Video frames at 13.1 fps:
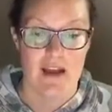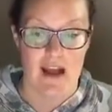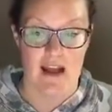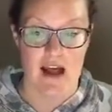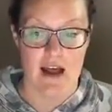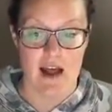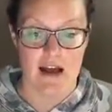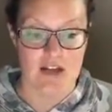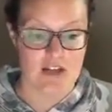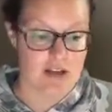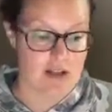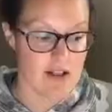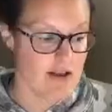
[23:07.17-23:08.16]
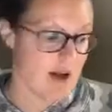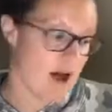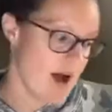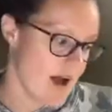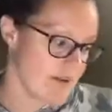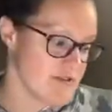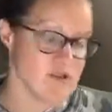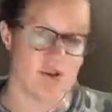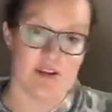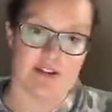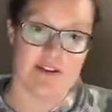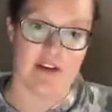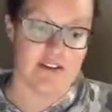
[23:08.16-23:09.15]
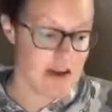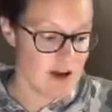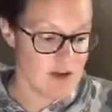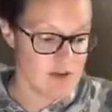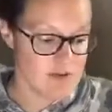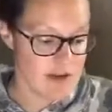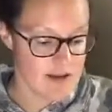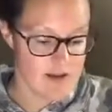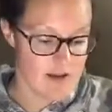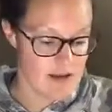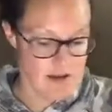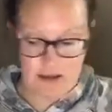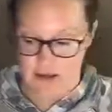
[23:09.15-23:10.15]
And I actually, like, I have a story to tell now, like,